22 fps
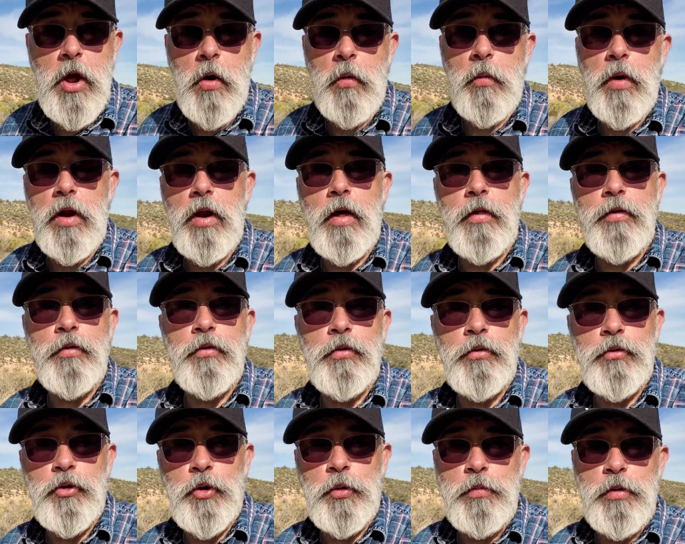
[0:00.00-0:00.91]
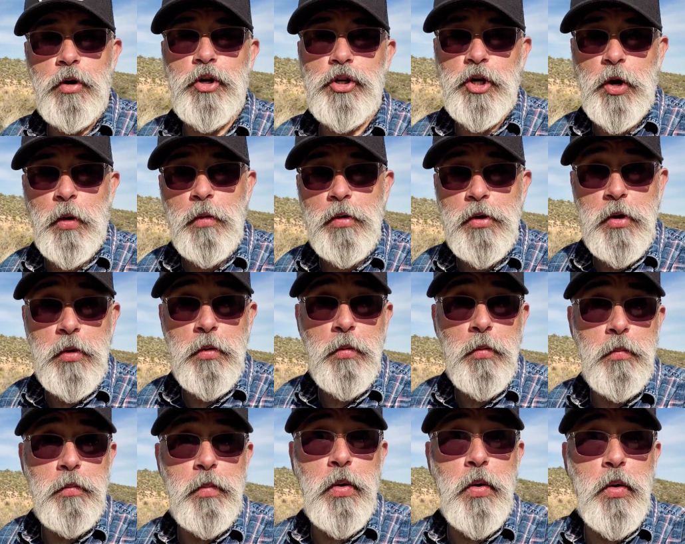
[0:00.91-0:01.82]
I know, what other YouTuber is
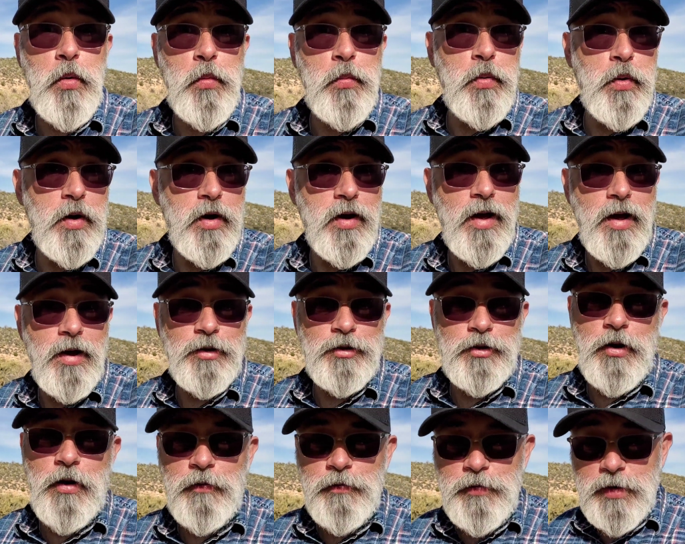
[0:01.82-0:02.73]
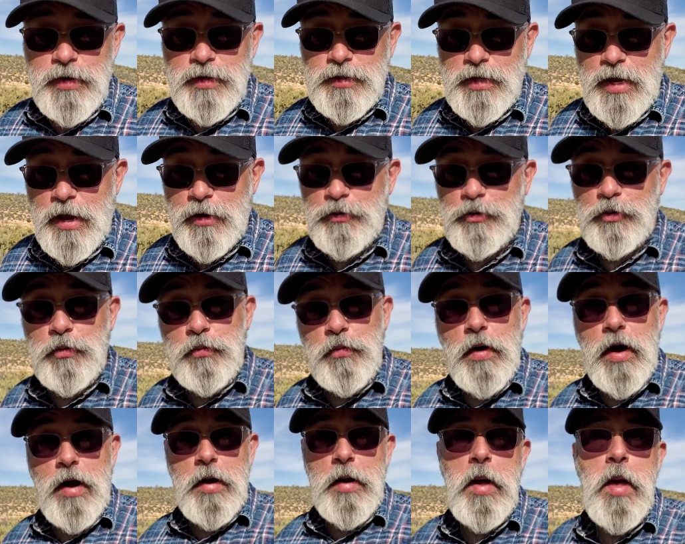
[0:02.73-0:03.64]
showing you poop as often as I
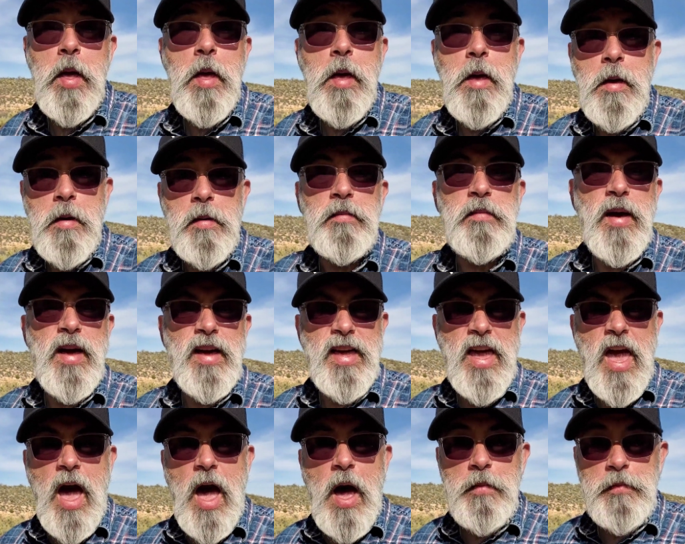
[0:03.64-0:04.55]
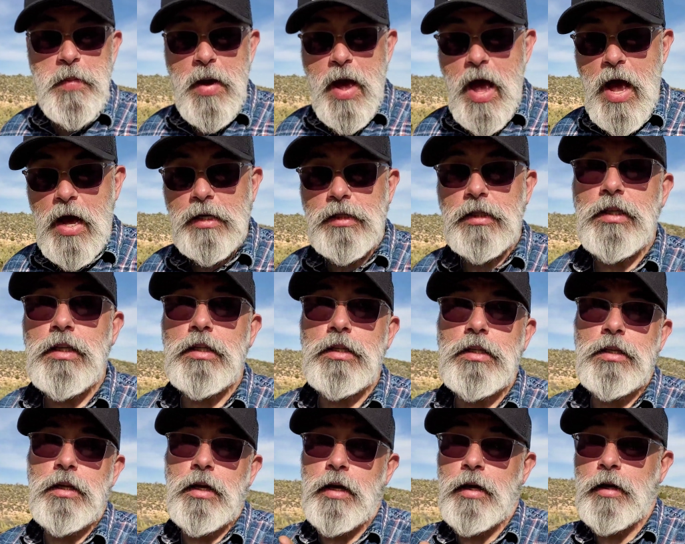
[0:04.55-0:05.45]
do, right? My cat
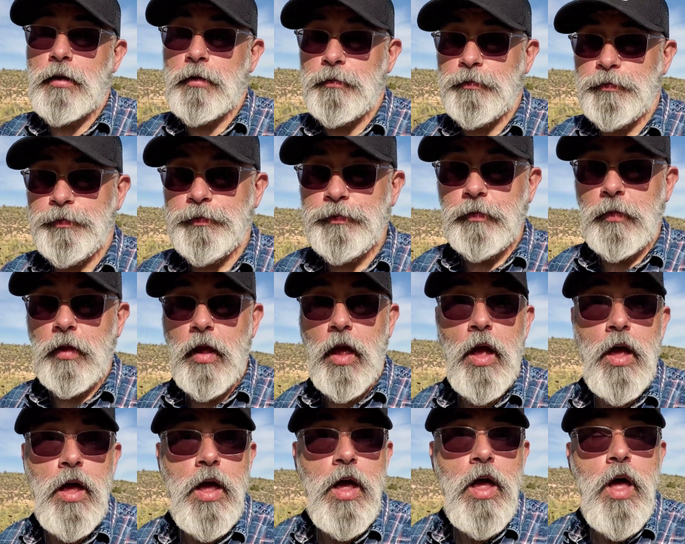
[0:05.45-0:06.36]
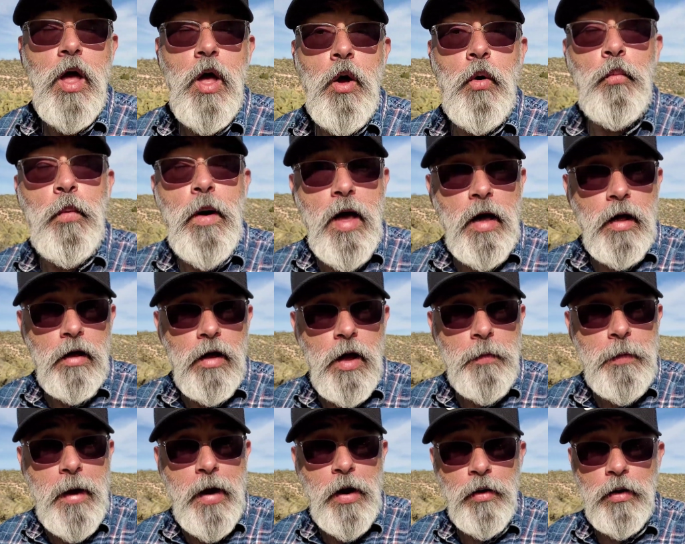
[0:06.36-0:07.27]
boxes and...
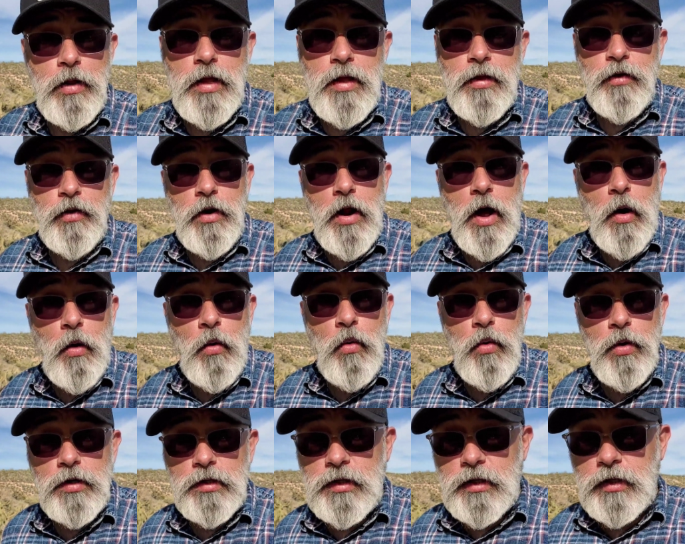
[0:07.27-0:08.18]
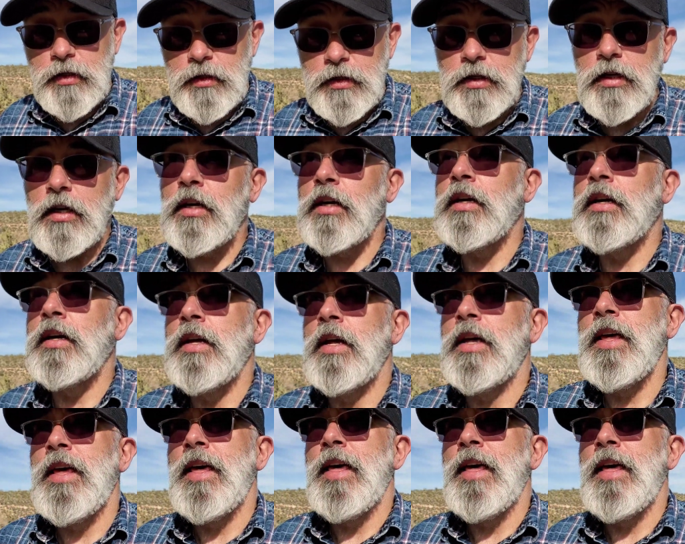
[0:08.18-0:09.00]
Well, apparently they're not horses.